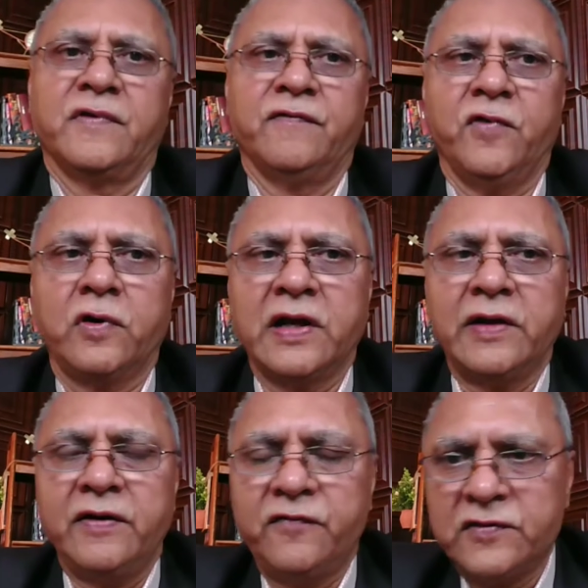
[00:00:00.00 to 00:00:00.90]
what
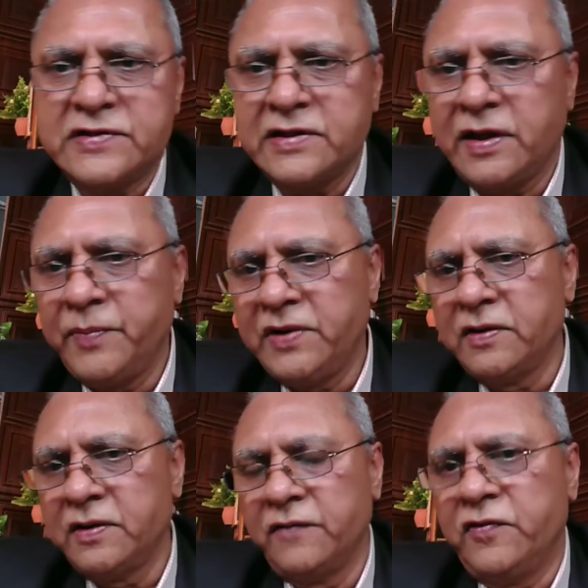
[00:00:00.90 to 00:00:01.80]
if you see, I mean,
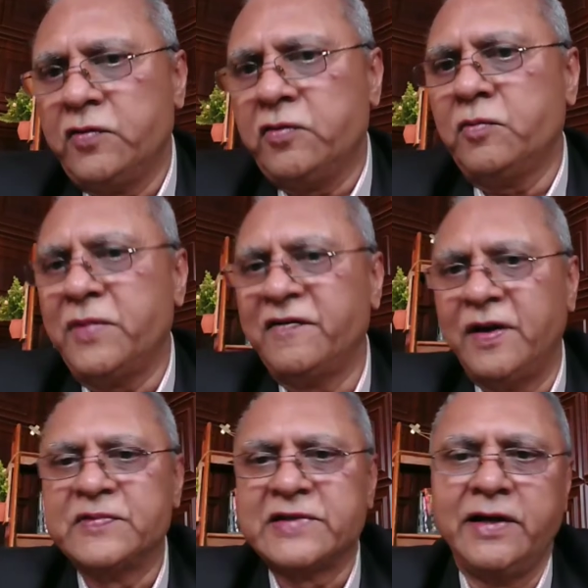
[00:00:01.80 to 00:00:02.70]
if you go to my
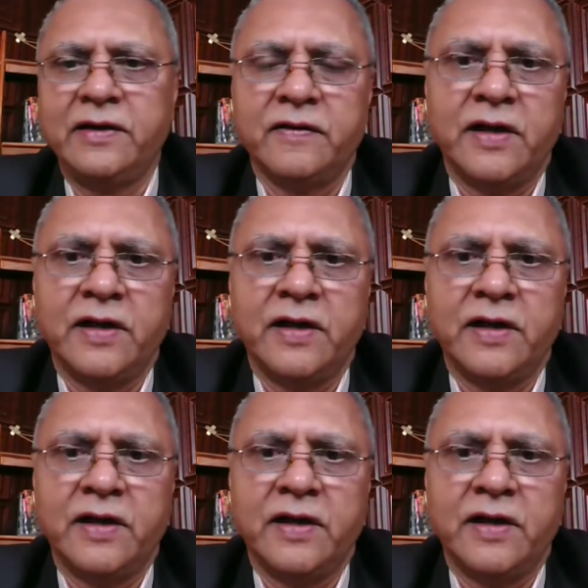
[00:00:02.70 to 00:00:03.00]
website,